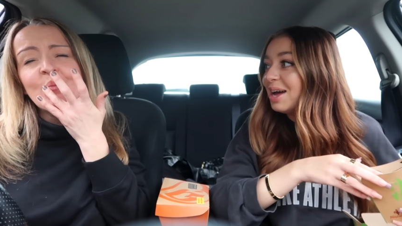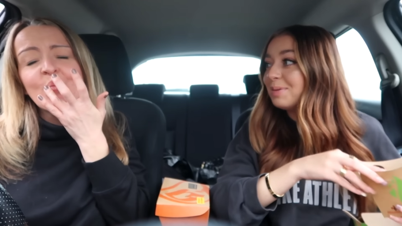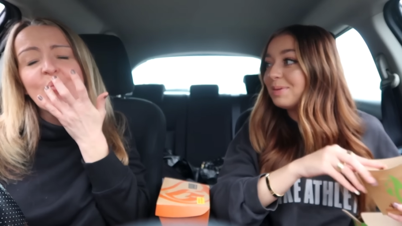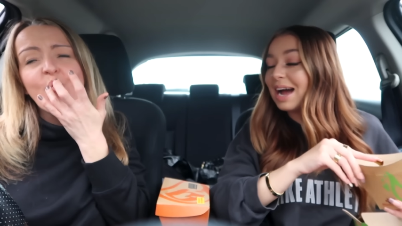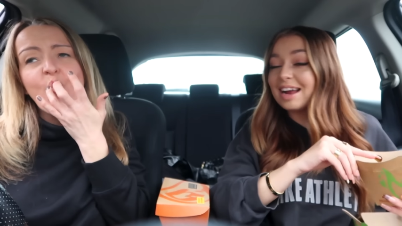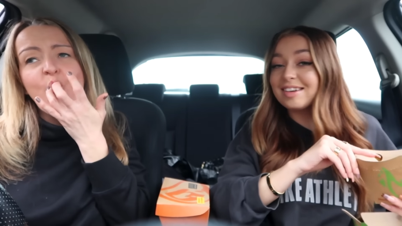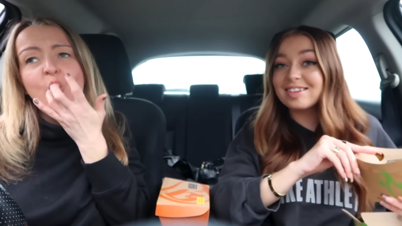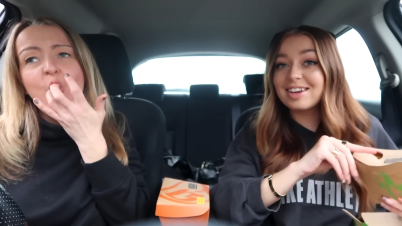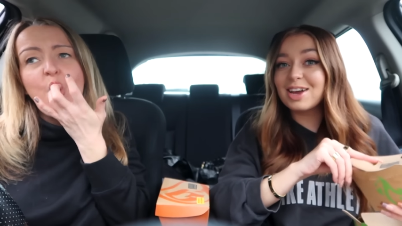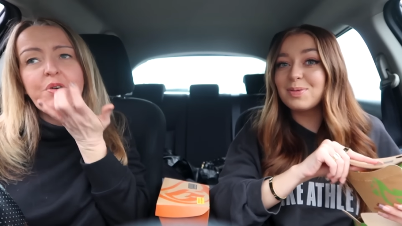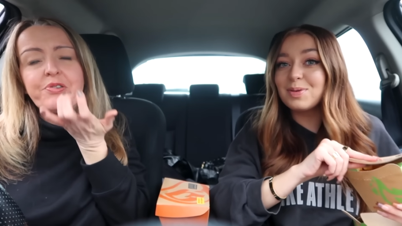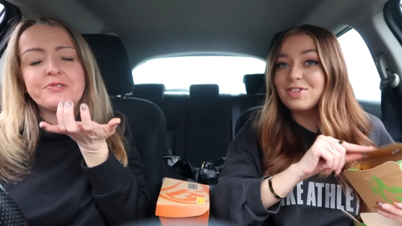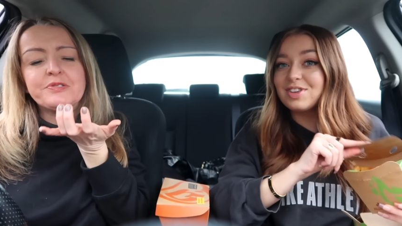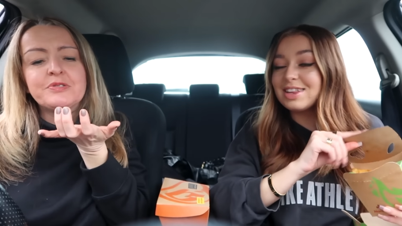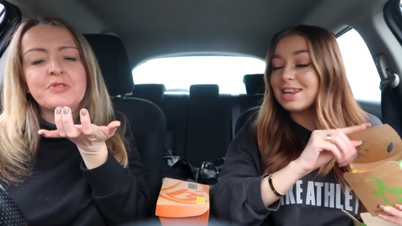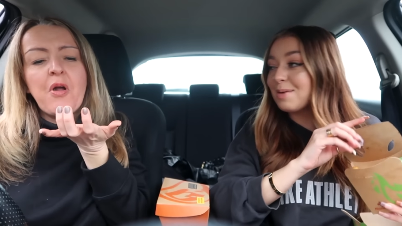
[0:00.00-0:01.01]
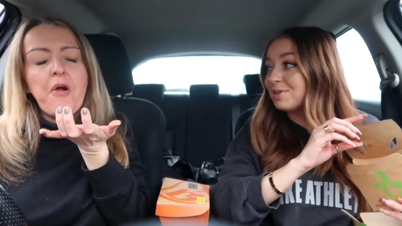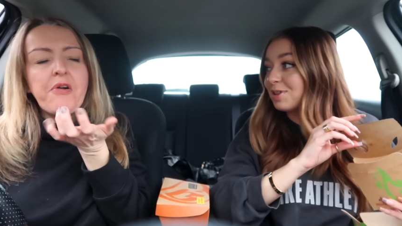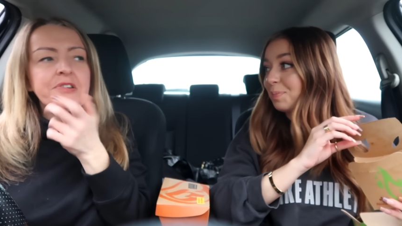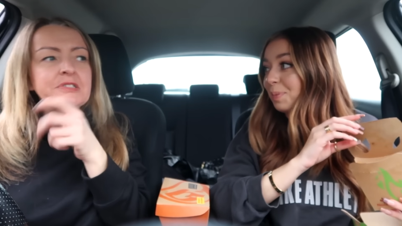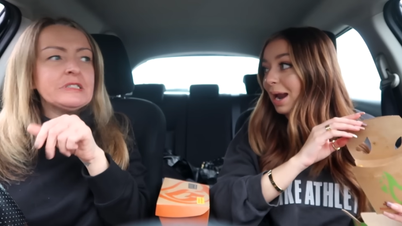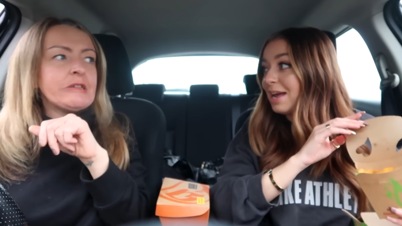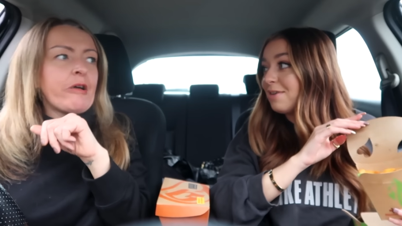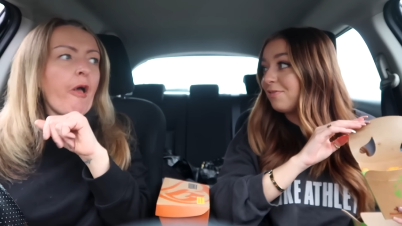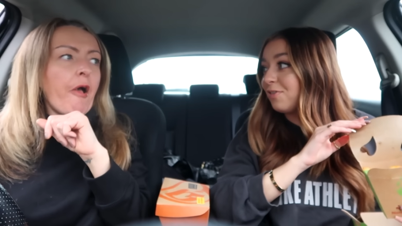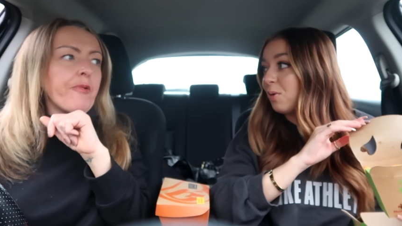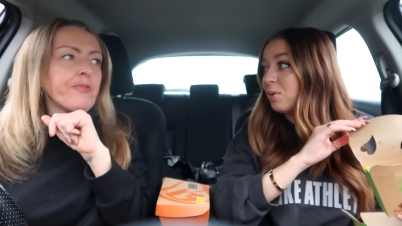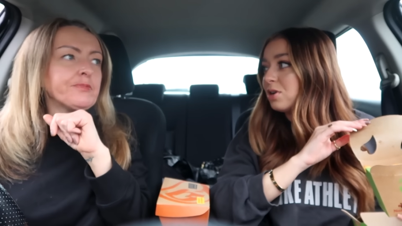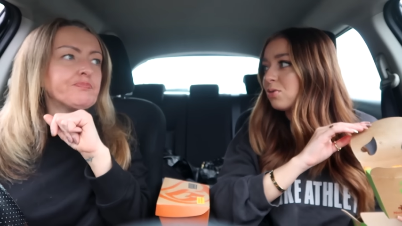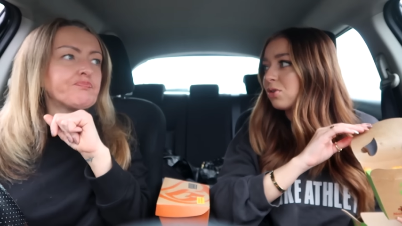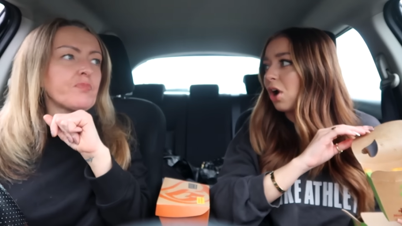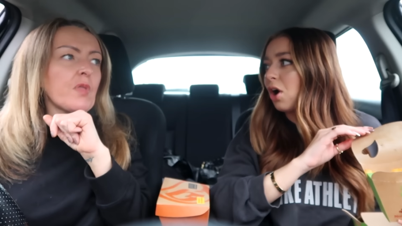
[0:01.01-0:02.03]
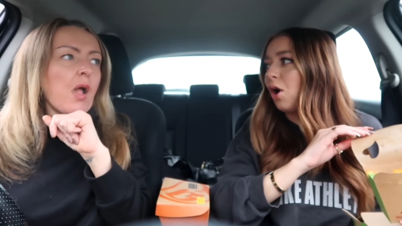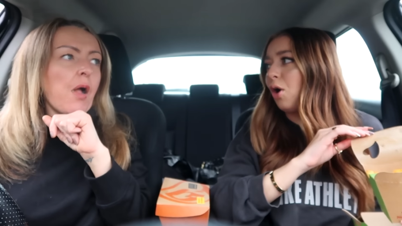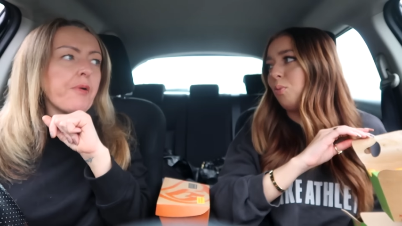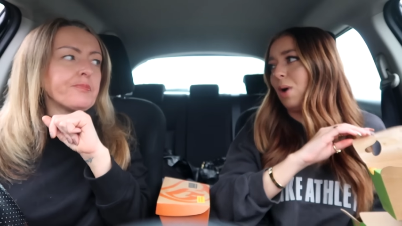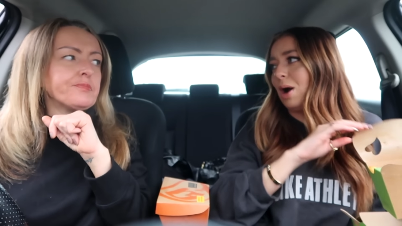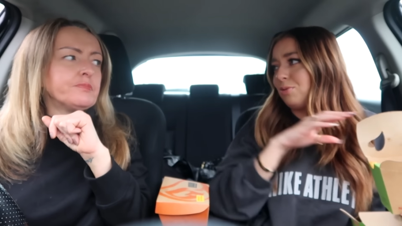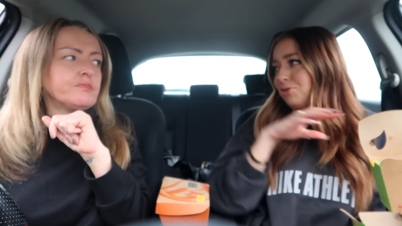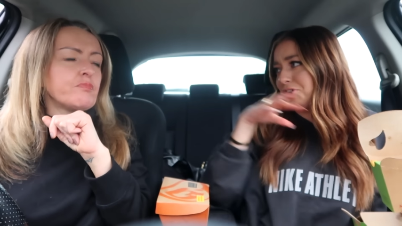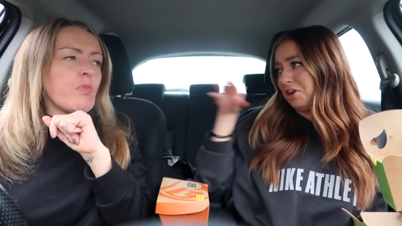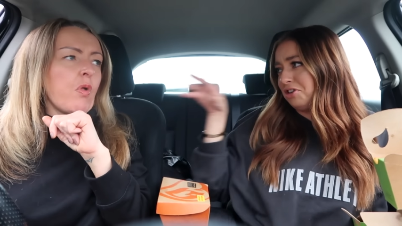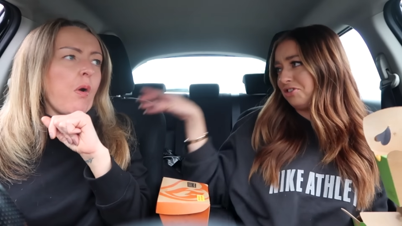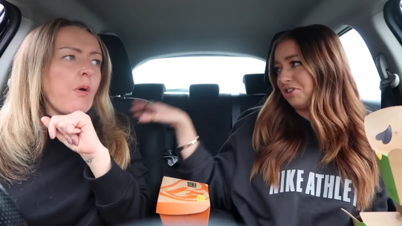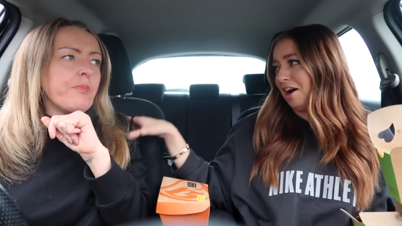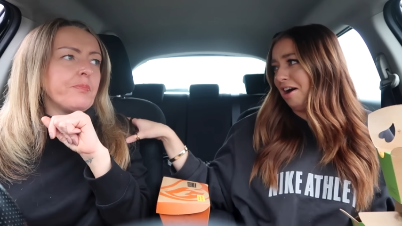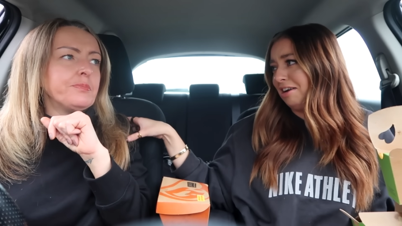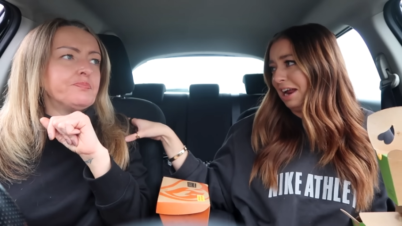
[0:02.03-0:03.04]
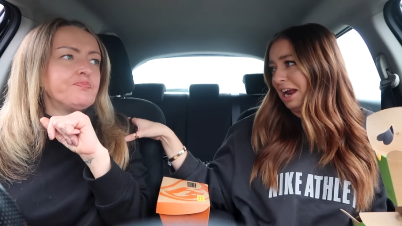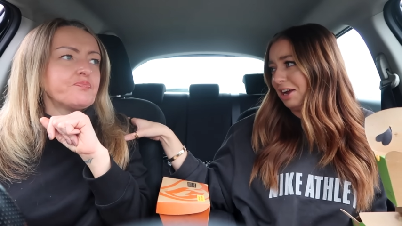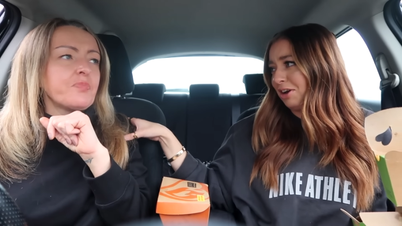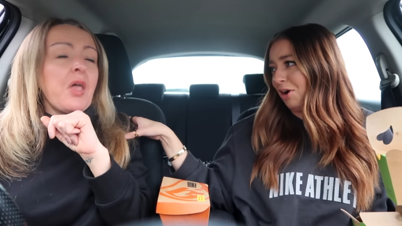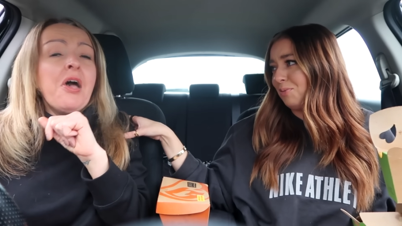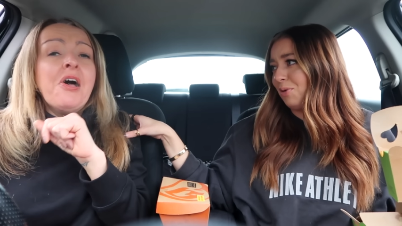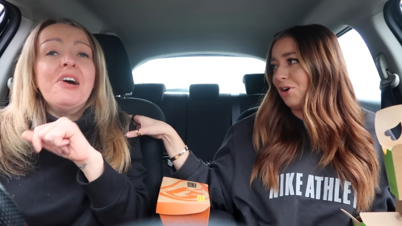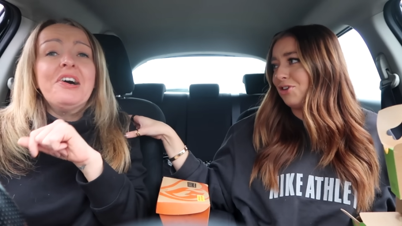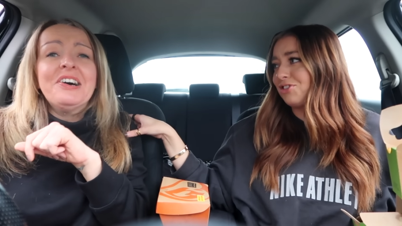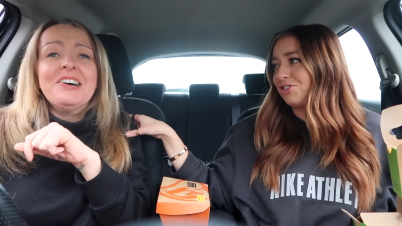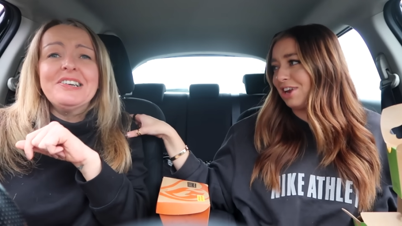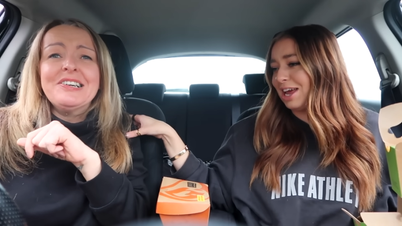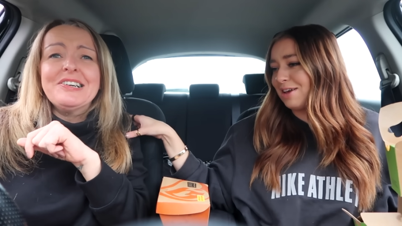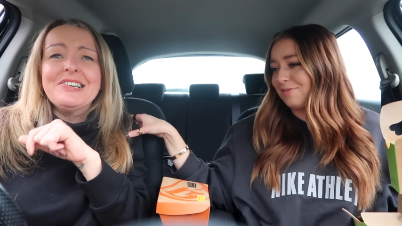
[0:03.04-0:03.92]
Speaker 1: But Atticus will sit there with a plate full and he'll go, oh, darling, go watch TV.